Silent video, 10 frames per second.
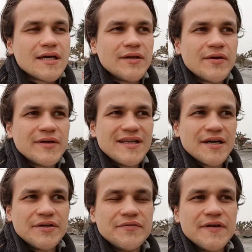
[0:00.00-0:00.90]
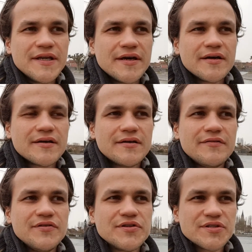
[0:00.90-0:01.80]
In Ayurveda,
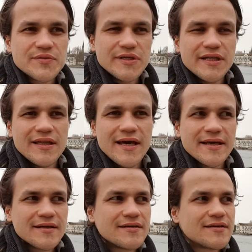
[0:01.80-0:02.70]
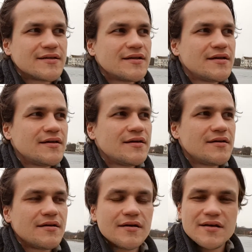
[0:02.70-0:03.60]
which is really like
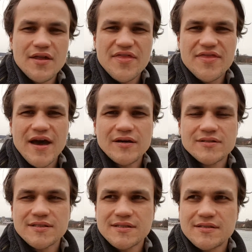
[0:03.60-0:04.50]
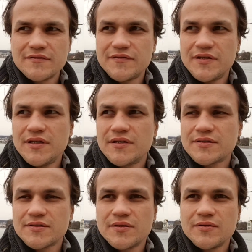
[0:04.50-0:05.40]
thousands of
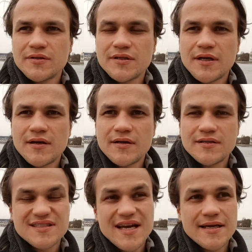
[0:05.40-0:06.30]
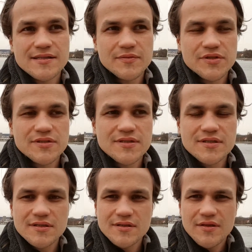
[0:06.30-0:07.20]
years old, science which
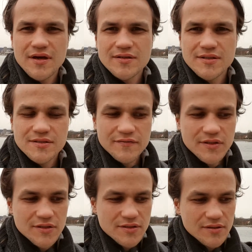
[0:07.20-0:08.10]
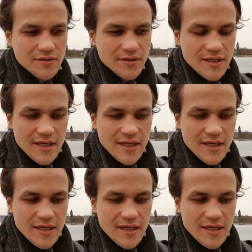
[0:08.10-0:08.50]
is thousands of years old,